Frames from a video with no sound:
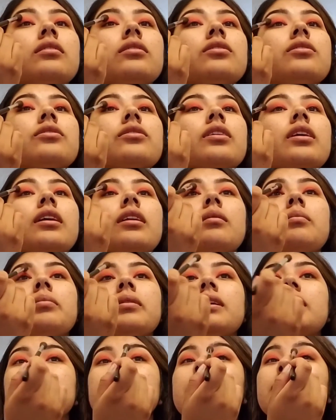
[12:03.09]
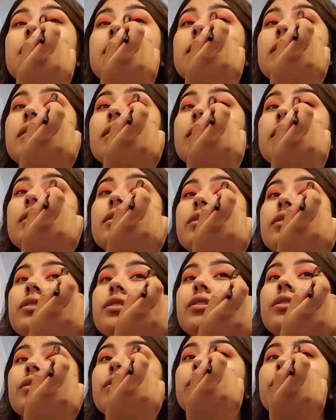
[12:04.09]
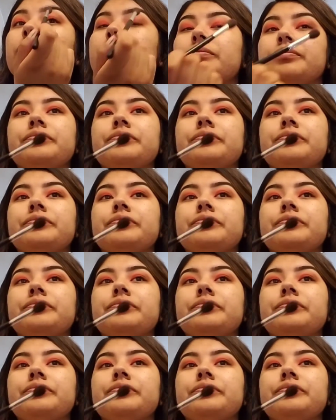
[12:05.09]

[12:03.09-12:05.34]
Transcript: Just kind of blend these two.